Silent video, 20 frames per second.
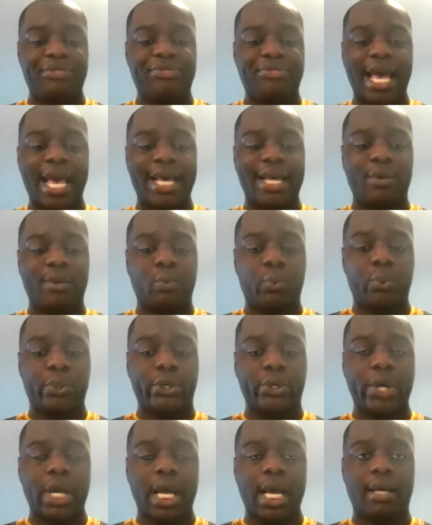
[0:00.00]
that
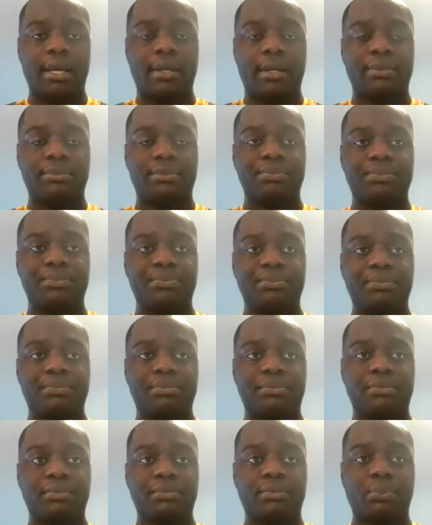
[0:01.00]
were um,
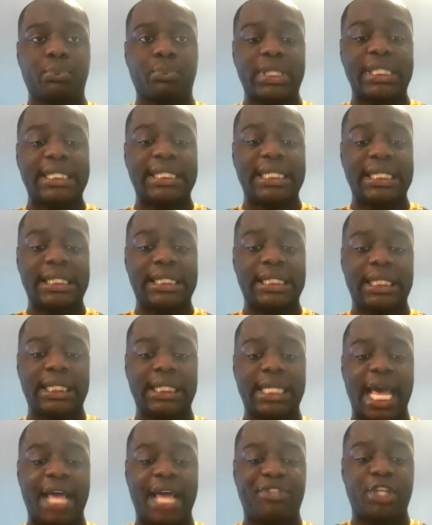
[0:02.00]

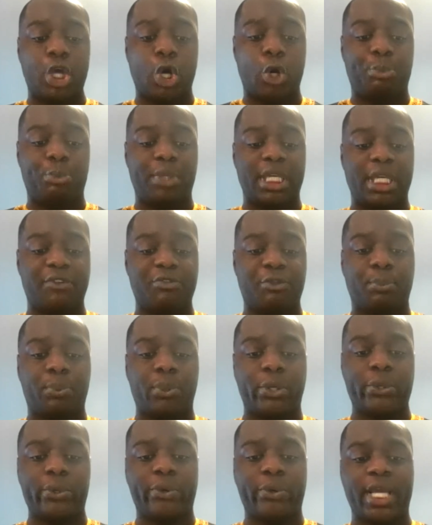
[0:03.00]
presented at the opening of the
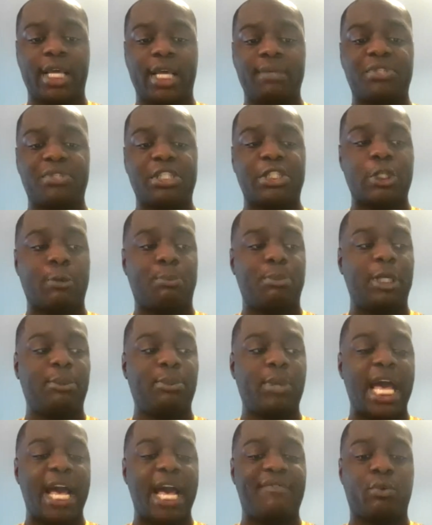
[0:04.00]
program, just so
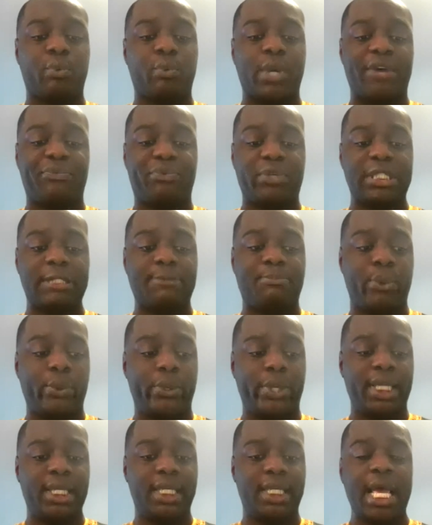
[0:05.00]
people have a reference
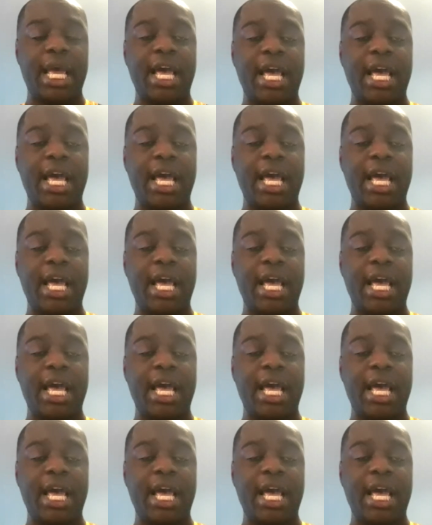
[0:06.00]
point